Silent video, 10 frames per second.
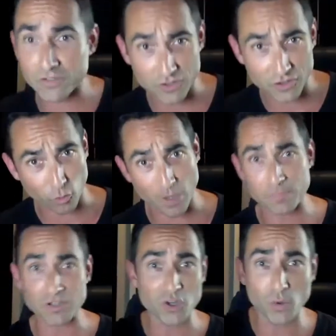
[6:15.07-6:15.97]
of script
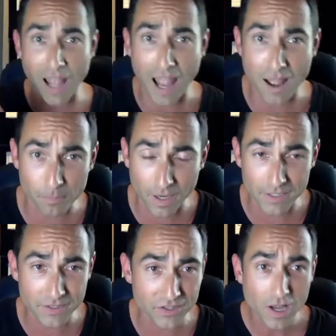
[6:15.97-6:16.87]
in 2.5
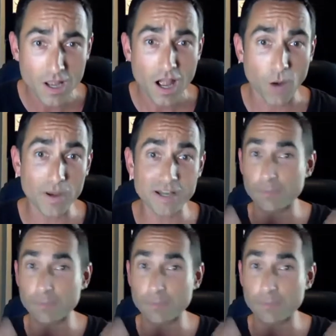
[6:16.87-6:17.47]
months. We ended